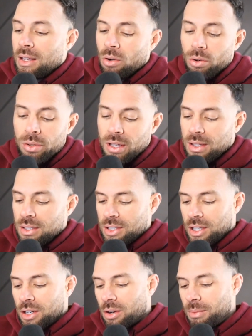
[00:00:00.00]
only these
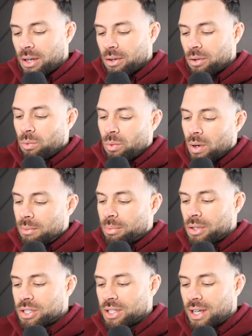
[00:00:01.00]
incremental
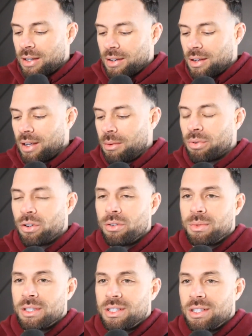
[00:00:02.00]
1%
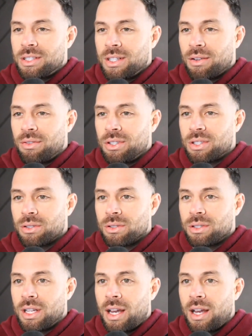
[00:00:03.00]
improvements each and every single
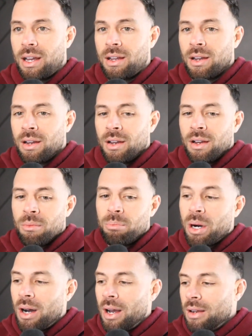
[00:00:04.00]
day,
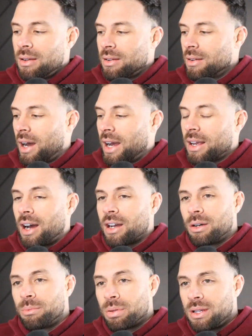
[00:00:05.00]
but I got
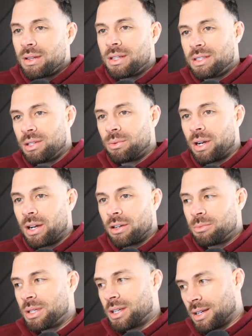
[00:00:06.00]
completely
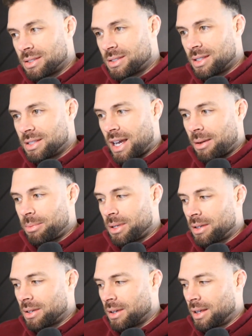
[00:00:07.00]
derailed because this
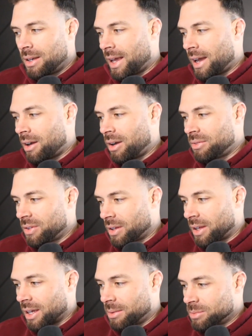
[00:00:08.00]
happened. And now I feel
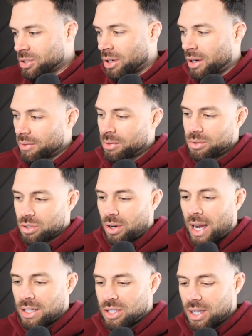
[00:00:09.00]
like I'm starting from
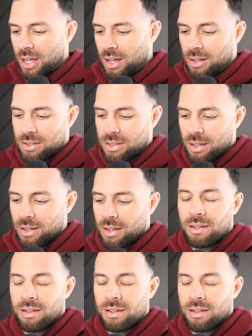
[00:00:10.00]
scratch again. It's like,